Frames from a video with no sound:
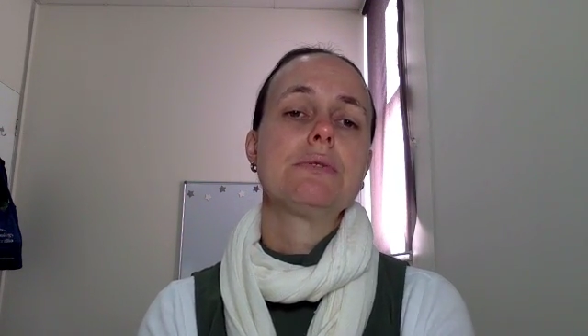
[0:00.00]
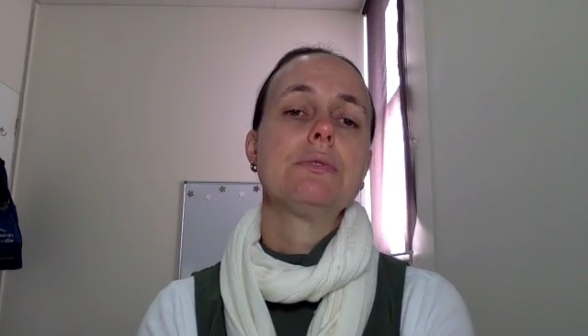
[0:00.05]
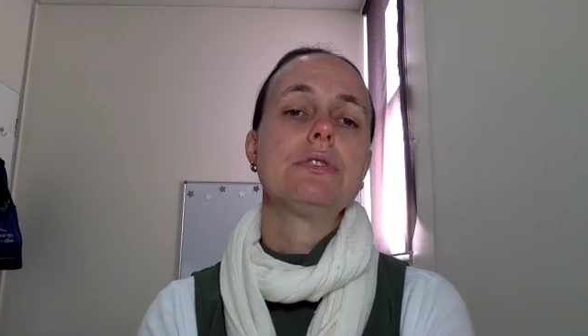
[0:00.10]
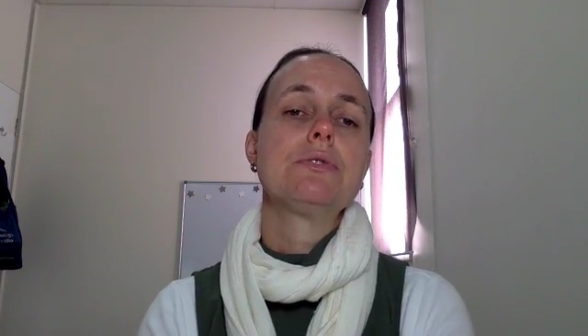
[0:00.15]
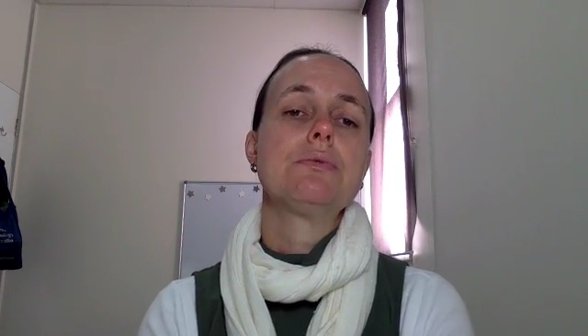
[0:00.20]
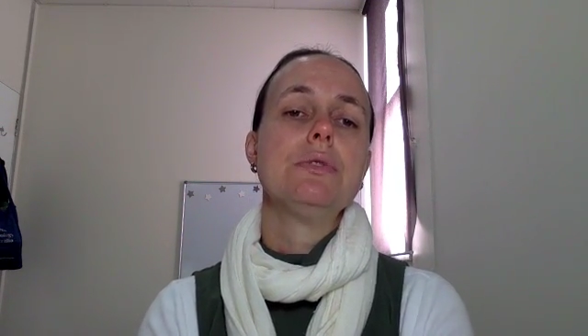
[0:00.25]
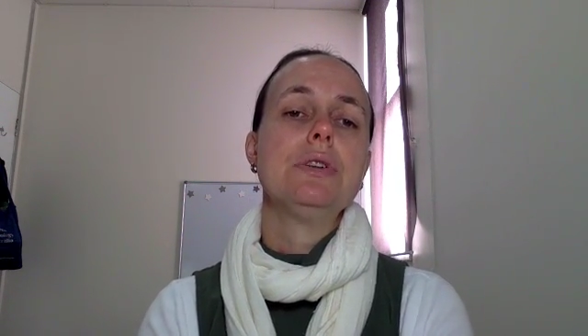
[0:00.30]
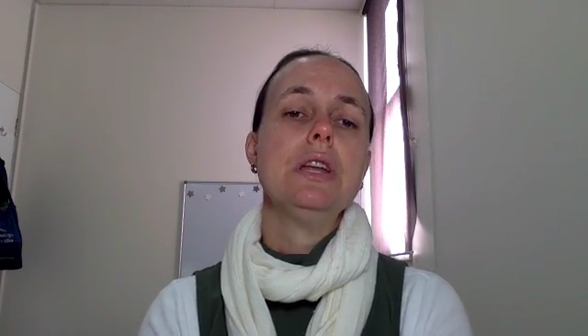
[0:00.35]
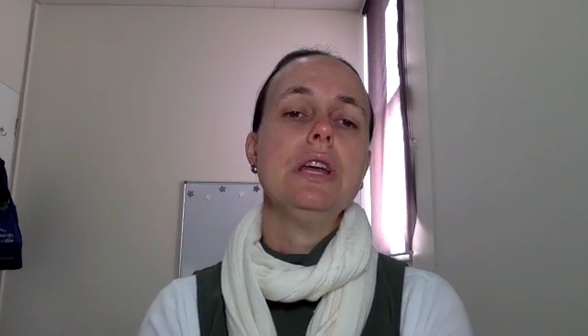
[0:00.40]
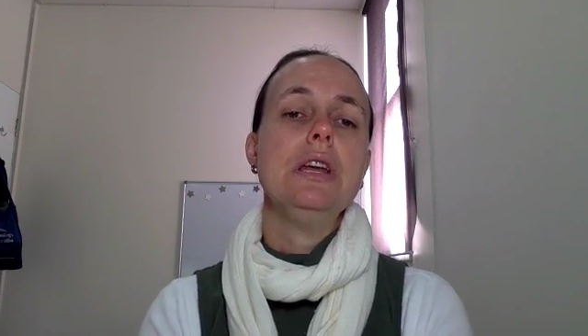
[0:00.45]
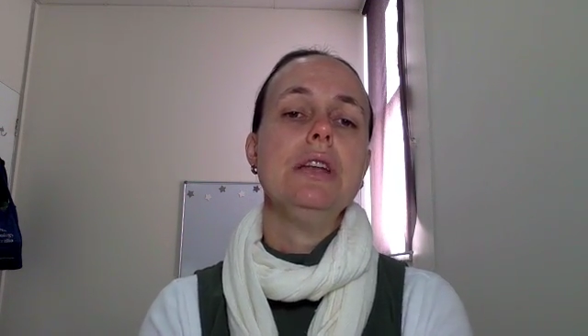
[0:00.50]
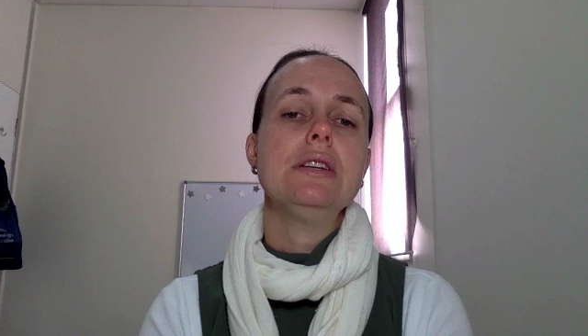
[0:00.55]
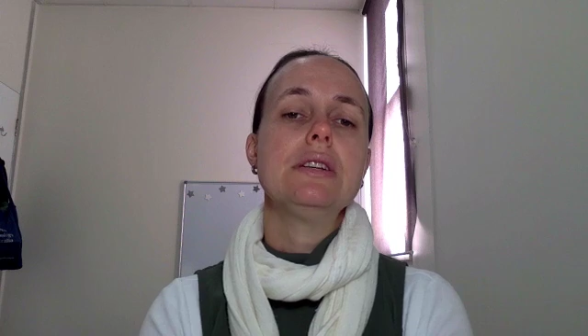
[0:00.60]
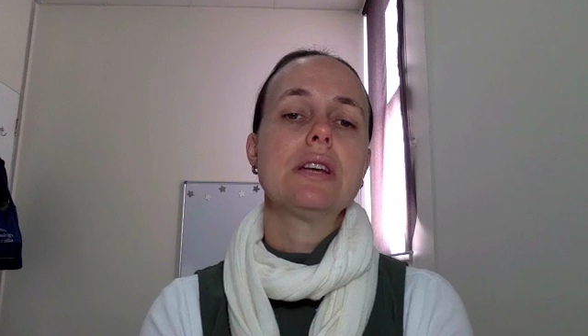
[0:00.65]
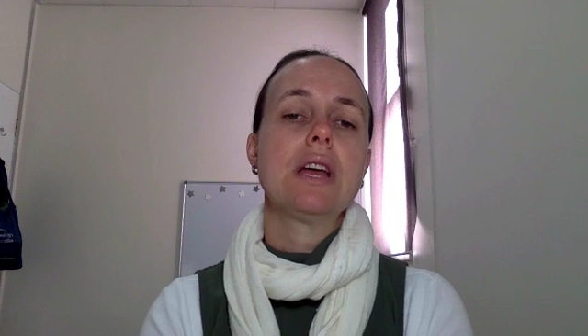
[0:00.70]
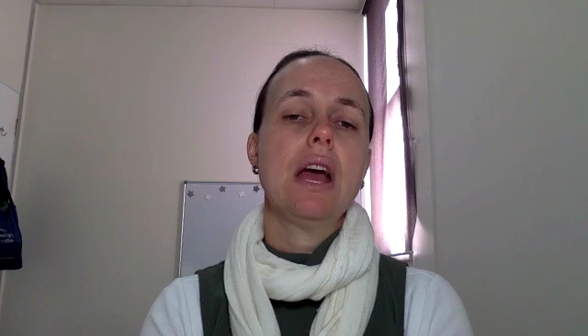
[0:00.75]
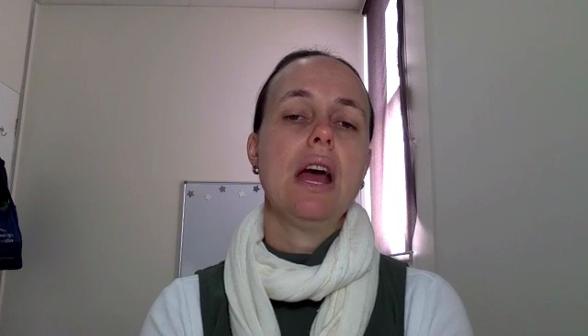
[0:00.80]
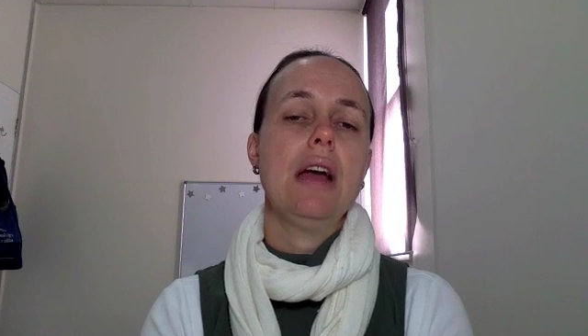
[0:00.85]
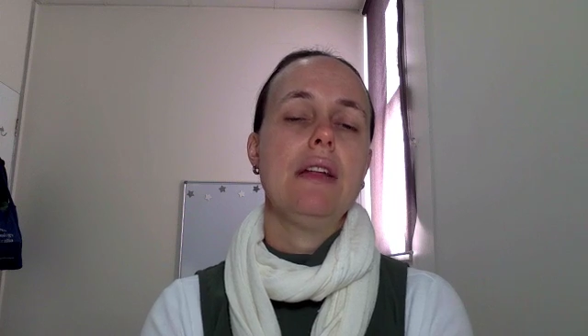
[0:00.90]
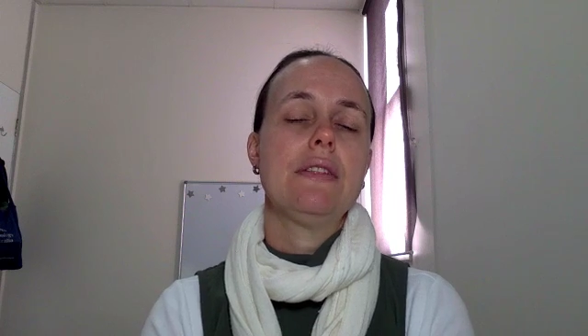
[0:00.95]
which would
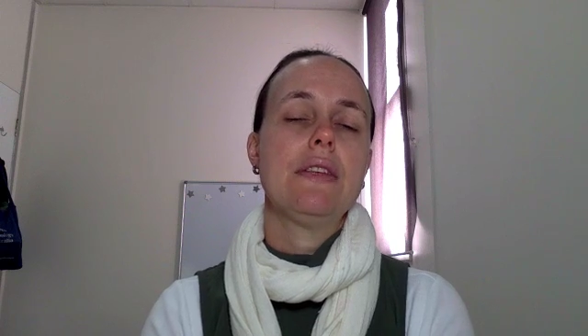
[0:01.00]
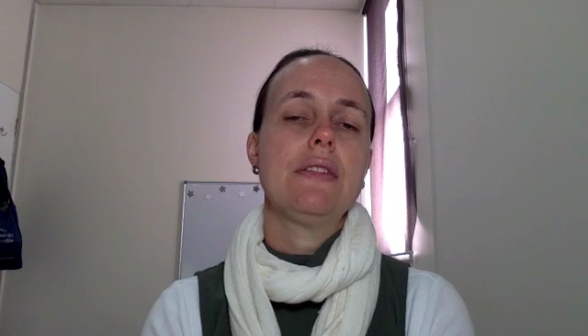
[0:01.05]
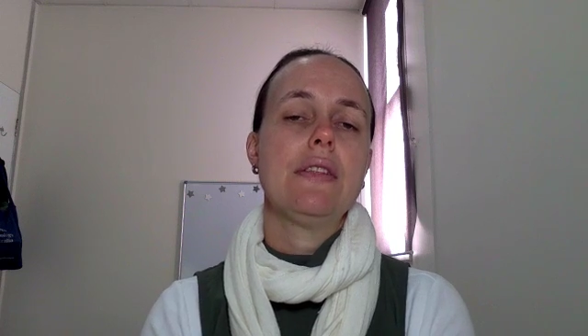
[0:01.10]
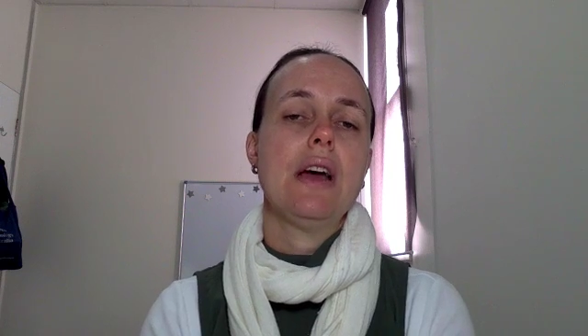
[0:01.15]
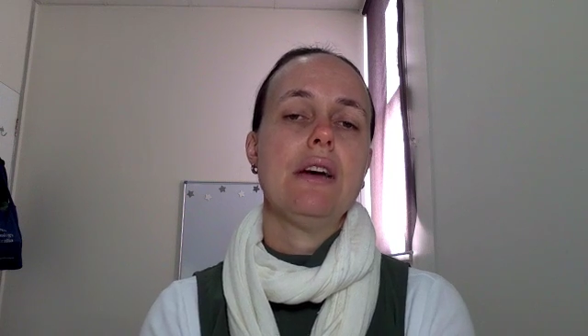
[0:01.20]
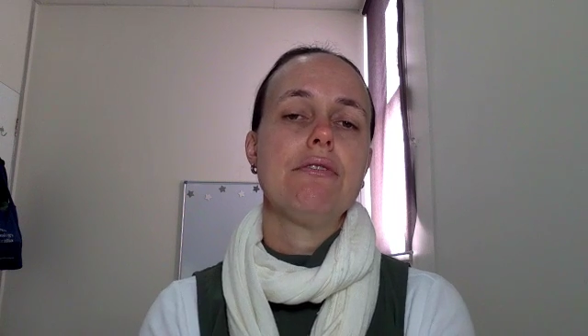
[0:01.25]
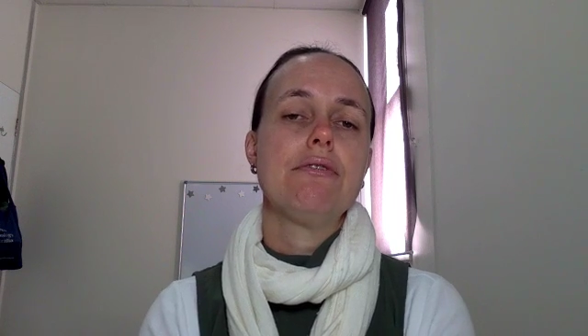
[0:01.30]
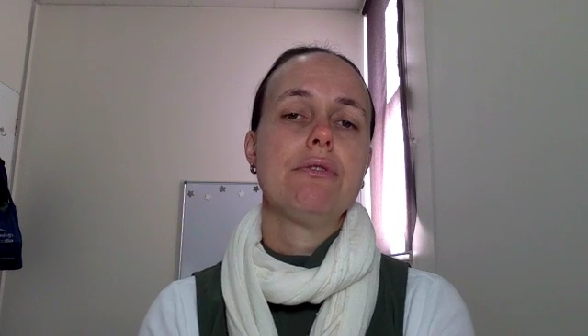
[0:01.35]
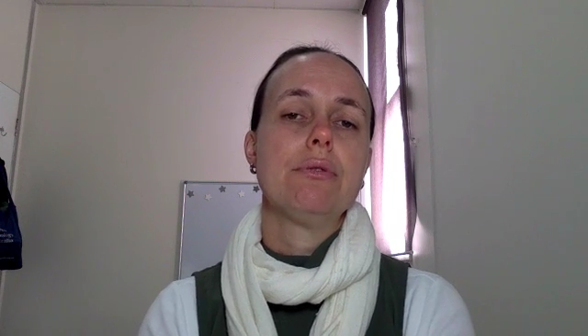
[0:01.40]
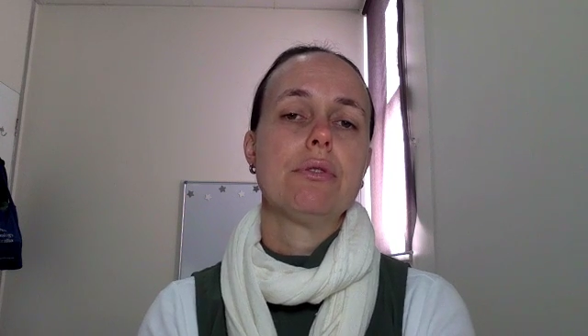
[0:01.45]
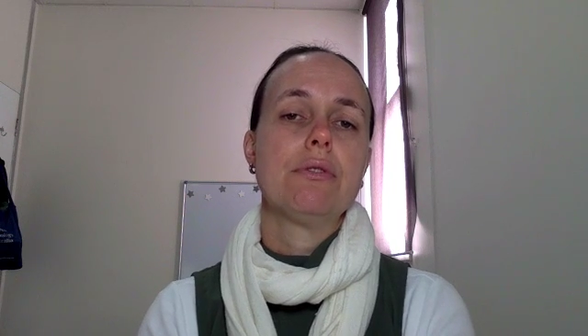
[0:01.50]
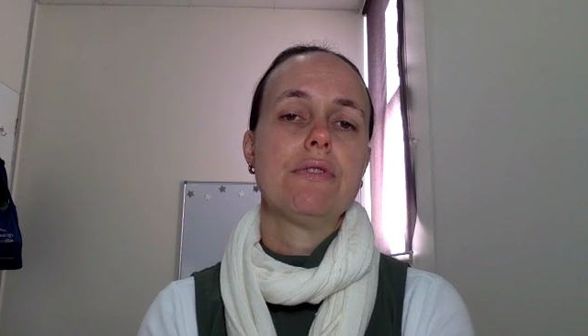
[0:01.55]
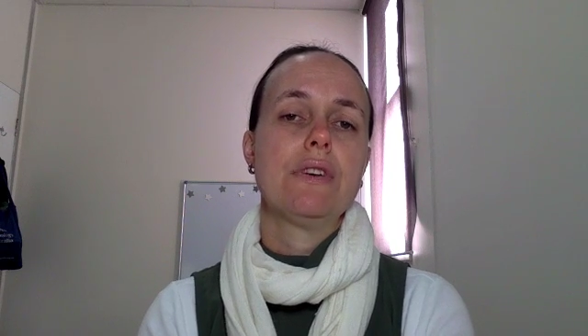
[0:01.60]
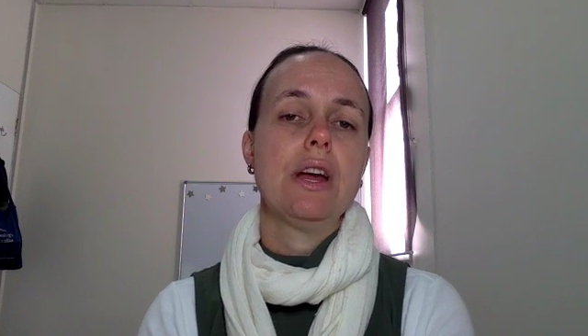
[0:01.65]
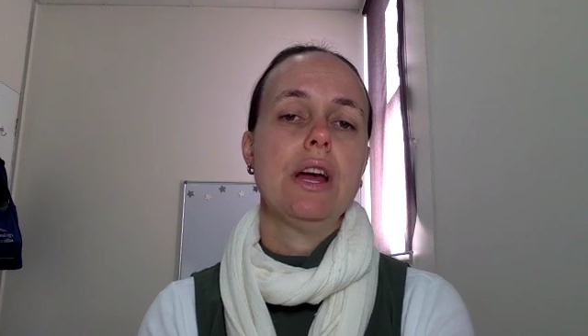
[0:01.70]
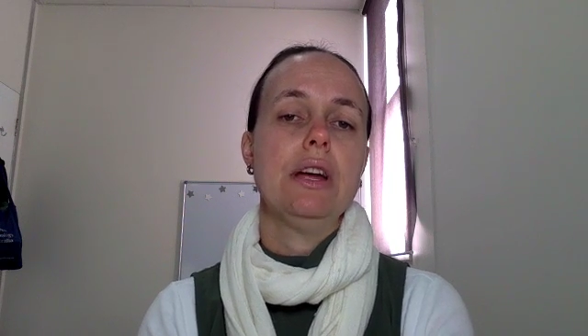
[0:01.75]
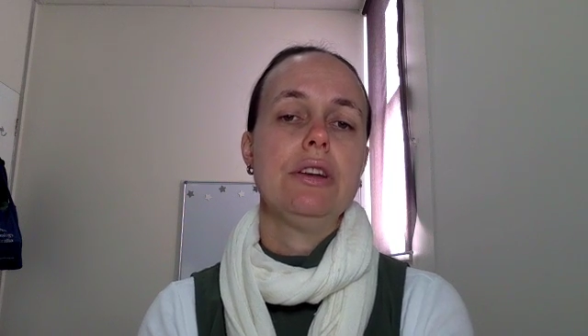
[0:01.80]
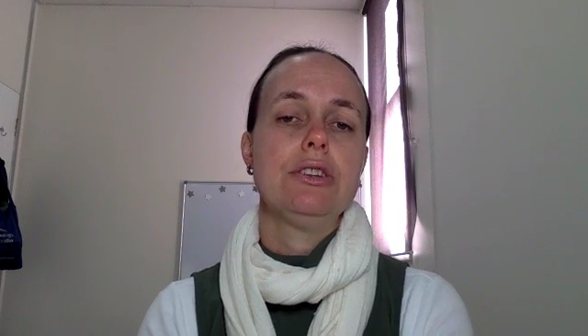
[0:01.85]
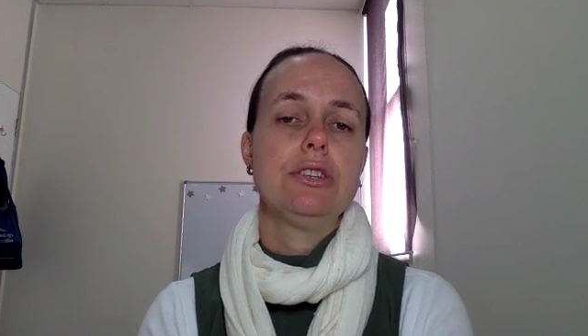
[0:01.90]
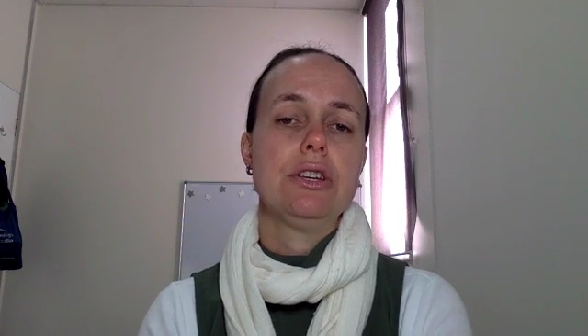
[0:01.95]
indicate that that
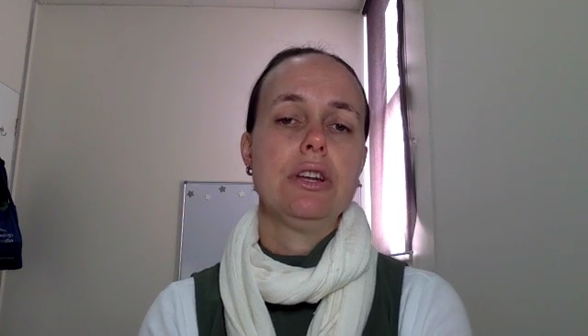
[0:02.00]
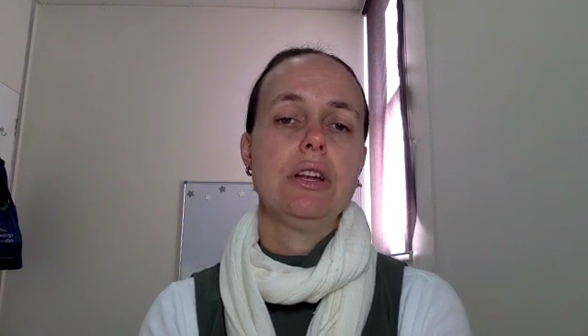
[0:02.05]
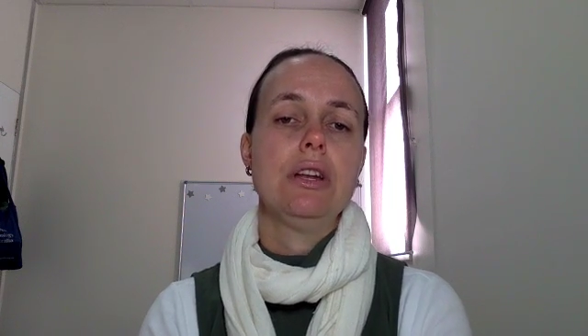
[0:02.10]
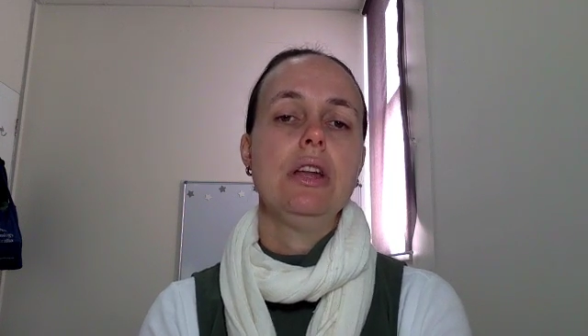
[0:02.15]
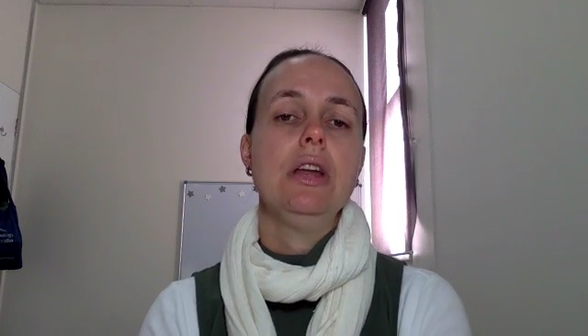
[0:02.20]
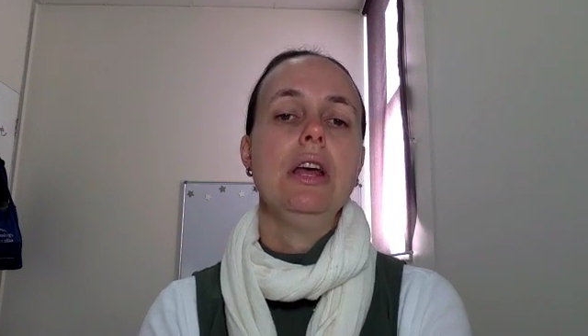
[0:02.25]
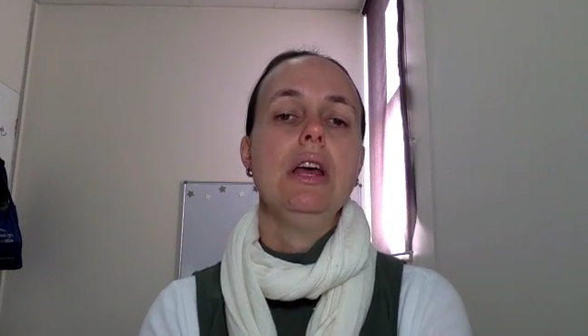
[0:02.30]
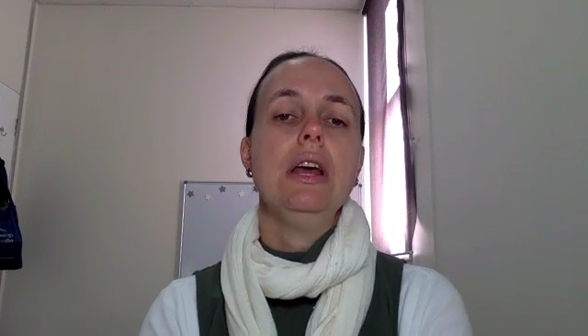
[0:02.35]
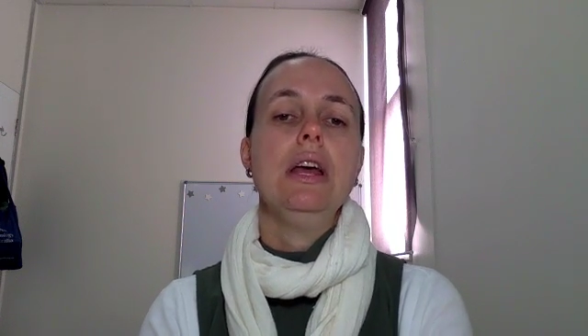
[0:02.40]
fortification